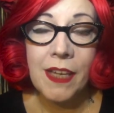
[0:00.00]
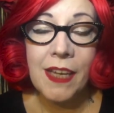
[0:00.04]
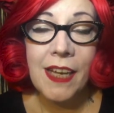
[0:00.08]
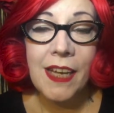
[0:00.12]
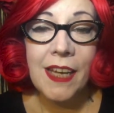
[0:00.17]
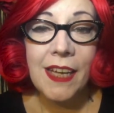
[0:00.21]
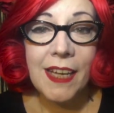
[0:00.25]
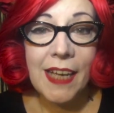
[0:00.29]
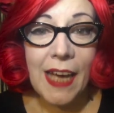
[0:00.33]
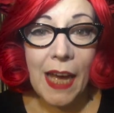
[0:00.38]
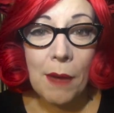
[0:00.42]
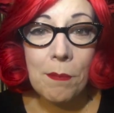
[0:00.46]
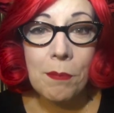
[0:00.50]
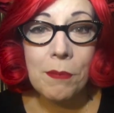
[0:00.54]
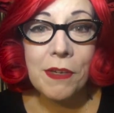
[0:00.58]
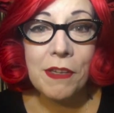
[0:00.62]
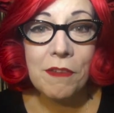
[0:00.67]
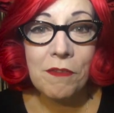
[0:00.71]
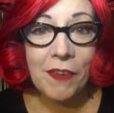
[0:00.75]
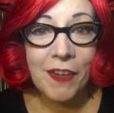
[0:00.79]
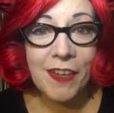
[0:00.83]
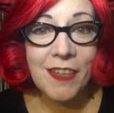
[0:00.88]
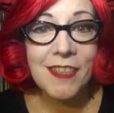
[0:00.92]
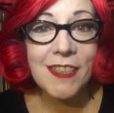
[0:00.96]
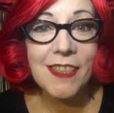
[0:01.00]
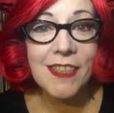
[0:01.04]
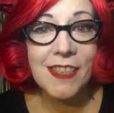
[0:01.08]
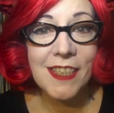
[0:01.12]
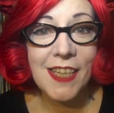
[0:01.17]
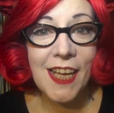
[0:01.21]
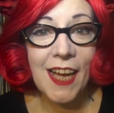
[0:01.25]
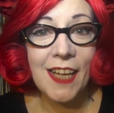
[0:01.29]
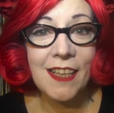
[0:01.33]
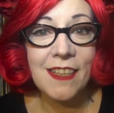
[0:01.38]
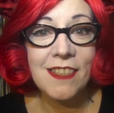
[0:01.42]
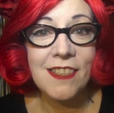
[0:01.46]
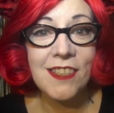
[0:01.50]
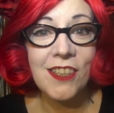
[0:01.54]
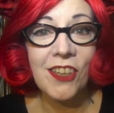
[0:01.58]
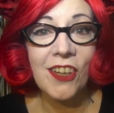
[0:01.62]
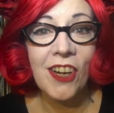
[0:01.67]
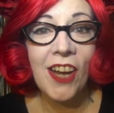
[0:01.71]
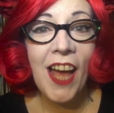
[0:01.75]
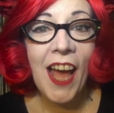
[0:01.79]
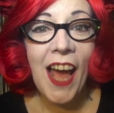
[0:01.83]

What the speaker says: Cabaret versus Cancer